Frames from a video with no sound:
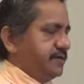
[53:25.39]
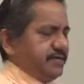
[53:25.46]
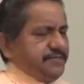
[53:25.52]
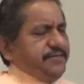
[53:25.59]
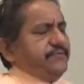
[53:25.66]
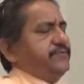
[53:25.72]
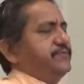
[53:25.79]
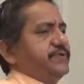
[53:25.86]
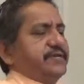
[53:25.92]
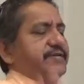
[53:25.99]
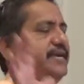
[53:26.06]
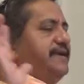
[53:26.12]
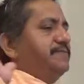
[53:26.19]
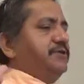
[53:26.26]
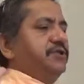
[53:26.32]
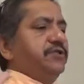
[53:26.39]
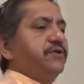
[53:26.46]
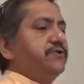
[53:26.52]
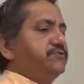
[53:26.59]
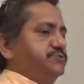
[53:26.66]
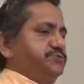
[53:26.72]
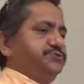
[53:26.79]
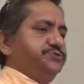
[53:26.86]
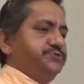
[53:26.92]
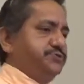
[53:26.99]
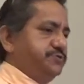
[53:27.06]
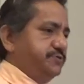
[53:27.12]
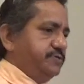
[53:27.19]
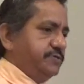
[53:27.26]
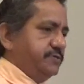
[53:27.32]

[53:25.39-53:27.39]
I never even came close